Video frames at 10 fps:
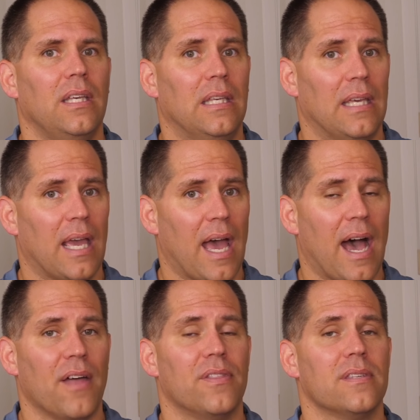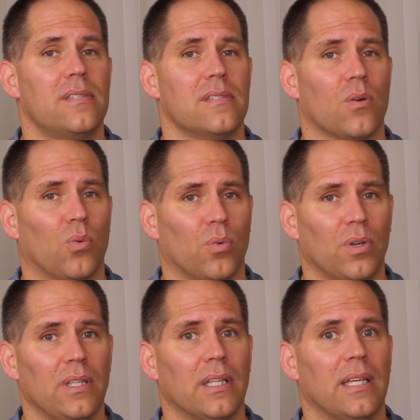Yeah, this is a
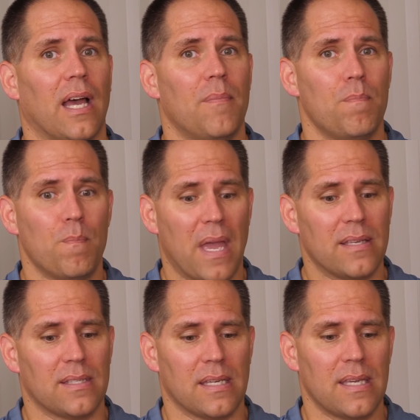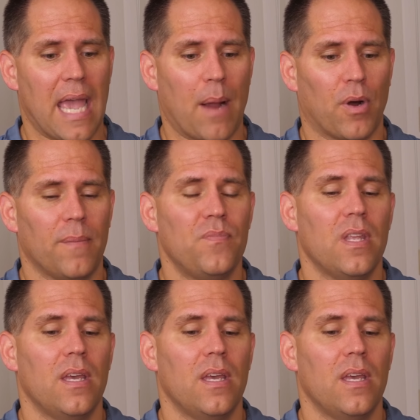really amazing camera.